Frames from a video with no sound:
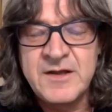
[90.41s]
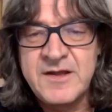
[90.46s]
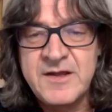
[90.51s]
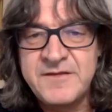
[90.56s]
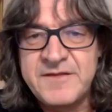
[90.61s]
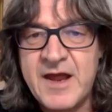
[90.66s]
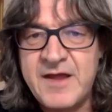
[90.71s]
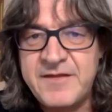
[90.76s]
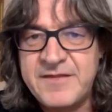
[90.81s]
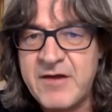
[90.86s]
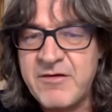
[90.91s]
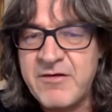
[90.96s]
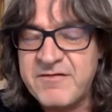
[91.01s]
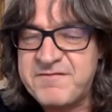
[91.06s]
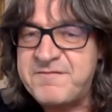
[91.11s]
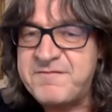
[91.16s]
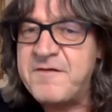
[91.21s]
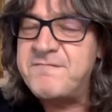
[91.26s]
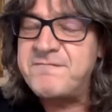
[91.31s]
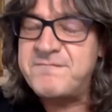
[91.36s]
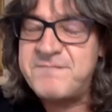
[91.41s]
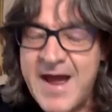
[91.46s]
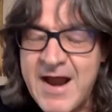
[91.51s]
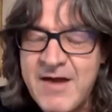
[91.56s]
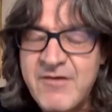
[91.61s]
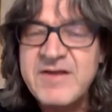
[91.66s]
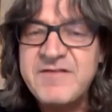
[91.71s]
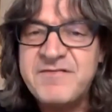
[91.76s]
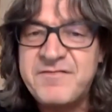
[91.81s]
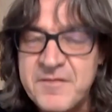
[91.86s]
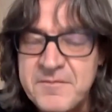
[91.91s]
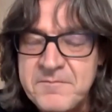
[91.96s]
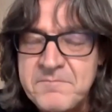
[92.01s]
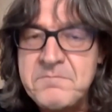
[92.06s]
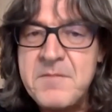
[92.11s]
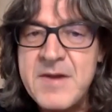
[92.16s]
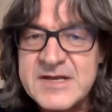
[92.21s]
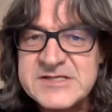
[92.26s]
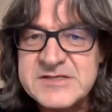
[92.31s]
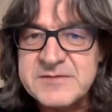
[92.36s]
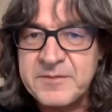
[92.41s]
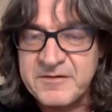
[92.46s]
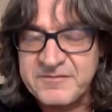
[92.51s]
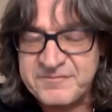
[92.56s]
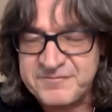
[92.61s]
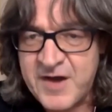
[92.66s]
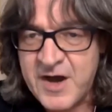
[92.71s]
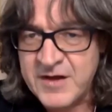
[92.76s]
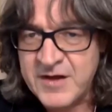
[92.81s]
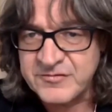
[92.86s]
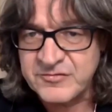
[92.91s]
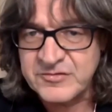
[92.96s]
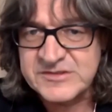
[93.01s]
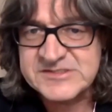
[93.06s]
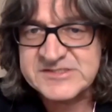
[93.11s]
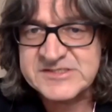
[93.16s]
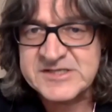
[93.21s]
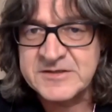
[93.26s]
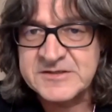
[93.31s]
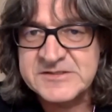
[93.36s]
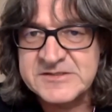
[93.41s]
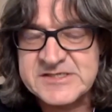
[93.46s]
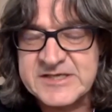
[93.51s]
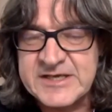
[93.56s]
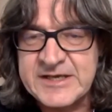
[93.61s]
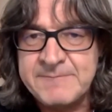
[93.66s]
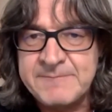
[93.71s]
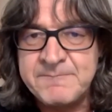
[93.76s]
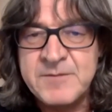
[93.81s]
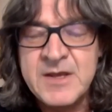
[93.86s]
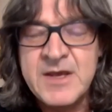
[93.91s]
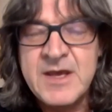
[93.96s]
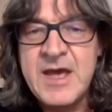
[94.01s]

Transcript: They're a very formidable father and son team.